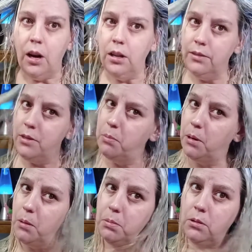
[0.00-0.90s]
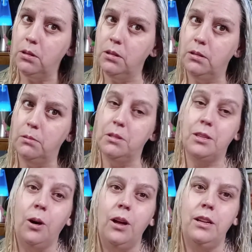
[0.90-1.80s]
all of the purple was
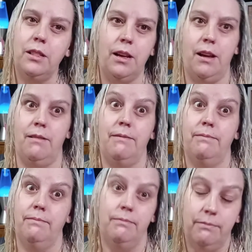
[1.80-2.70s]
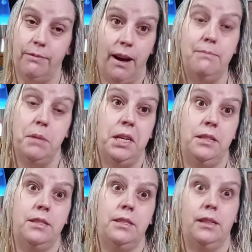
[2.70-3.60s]
gone in like 5
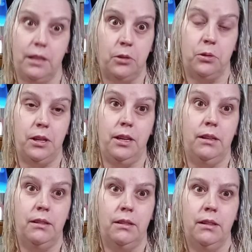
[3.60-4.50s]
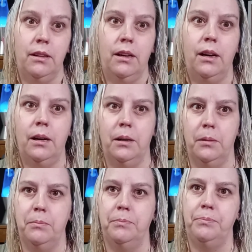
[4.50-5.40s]
minutes, literally.
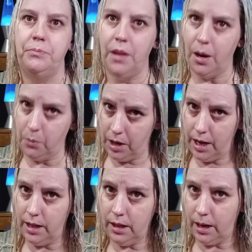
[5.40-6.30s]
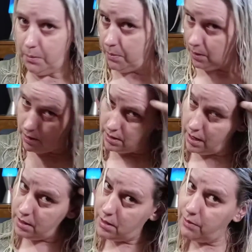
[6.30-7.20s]
I went ahead and let it
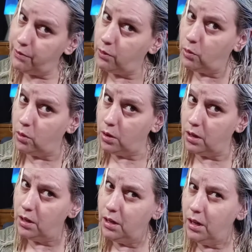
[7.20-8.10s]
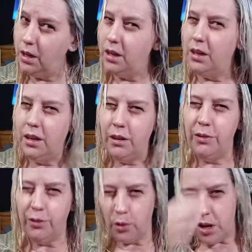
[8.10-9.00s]
process for
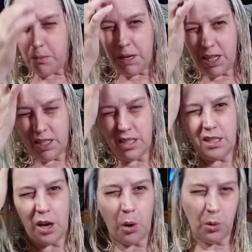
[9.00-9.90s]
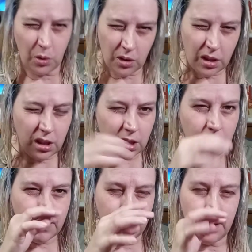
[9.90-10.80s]
40 minutes total.
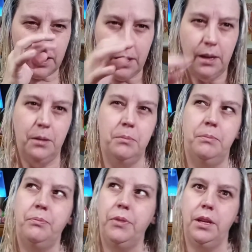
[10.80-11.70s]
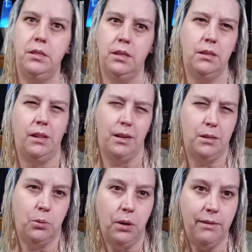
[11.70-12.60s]
It took like
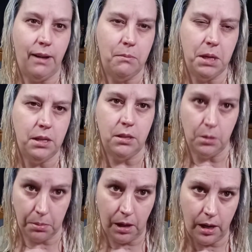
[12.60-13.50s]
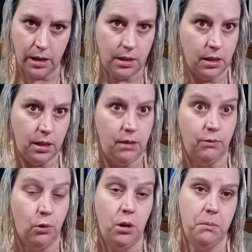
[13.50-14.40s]
25 minutes to apply it, and then
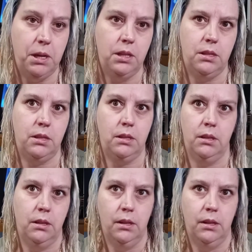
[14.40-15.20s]
40 minutes,